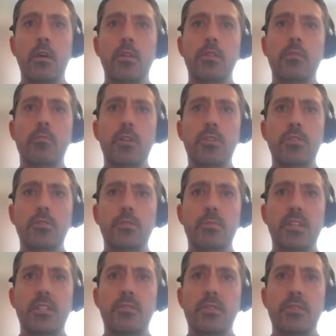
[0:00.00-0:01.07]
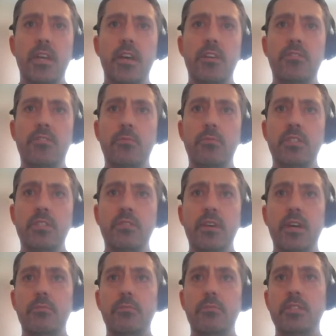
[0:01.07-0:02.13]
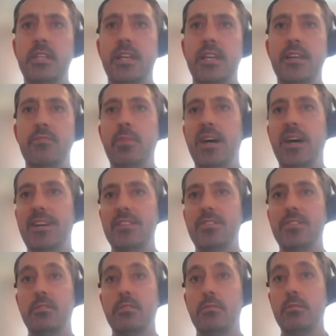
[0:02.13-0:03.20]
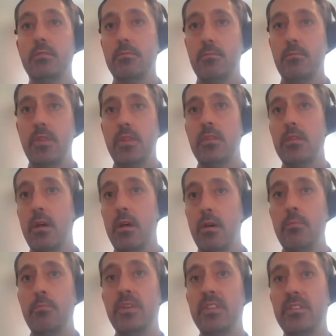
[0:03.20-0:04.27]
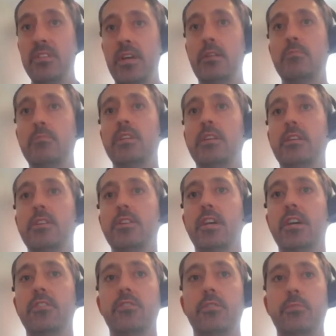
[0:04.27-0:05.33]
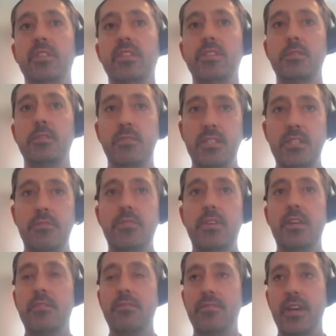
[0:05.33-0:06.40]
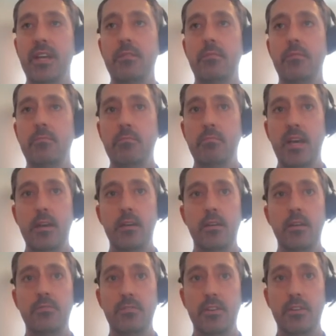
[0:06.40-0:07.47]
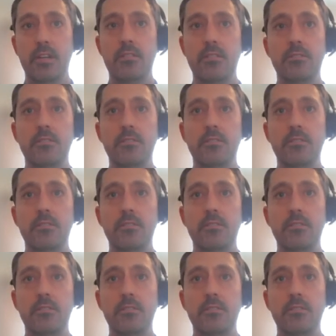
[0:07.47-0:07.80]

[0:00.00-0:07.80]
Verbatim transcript: The module specification was developed as a kit of parts but developed in conjunction with the specific uh, sorry